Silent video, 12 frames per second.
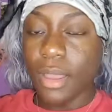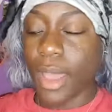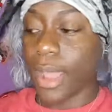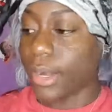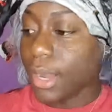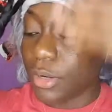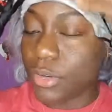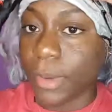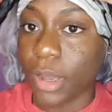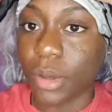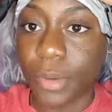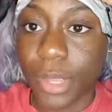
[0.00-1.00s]
i did not do
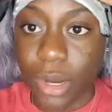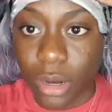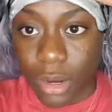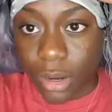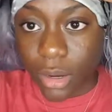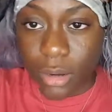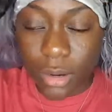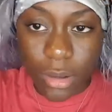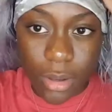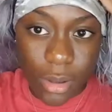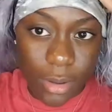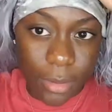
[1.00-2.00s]
my own hair
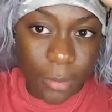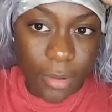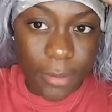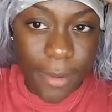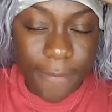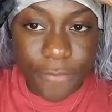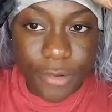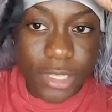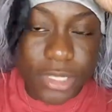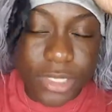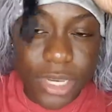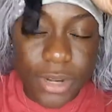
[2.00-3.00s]
um, one of my
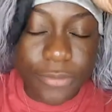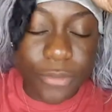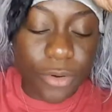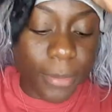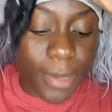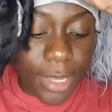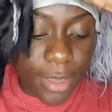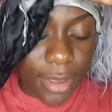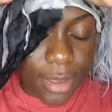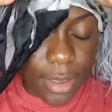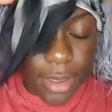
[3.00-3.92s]
friends did it for me